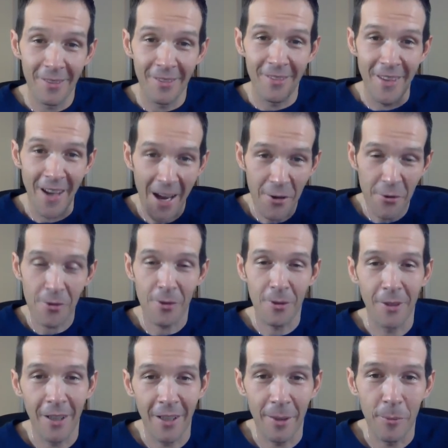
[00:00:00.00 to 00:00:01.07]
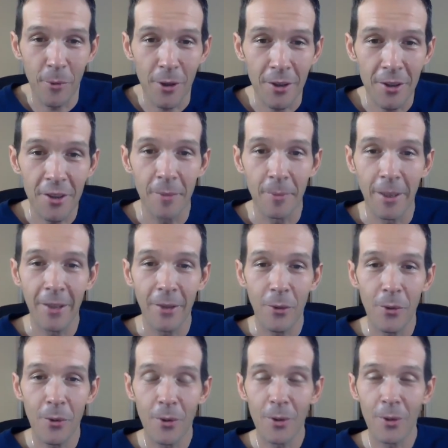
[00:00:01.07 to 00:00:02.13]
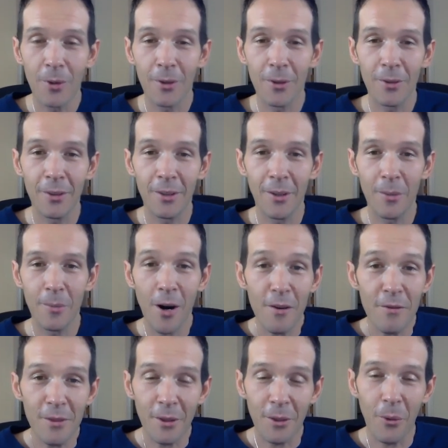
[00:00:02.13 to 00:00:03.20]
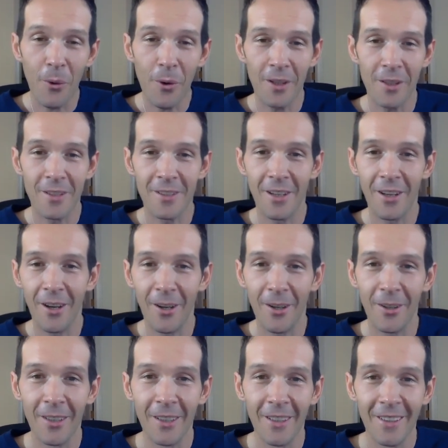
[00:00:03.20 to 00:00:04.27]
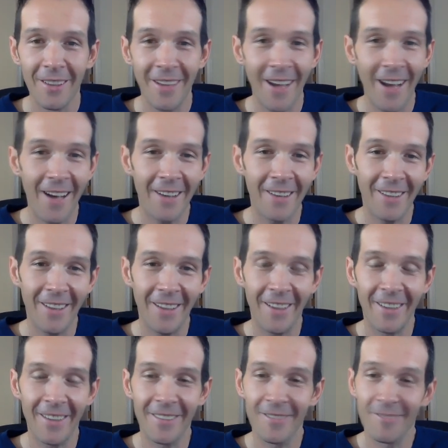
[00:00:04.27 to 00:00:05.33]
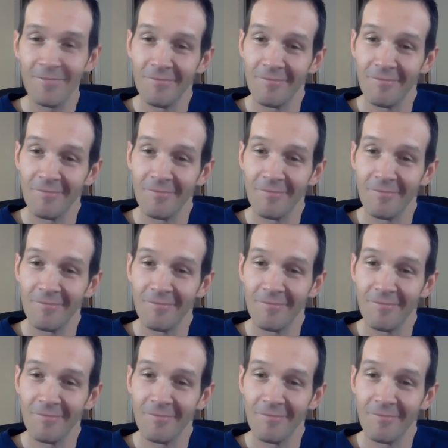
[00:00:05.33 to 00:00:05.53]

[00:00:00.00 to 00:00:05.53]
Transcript: natural anymore to me, or par for the course. So yeah, and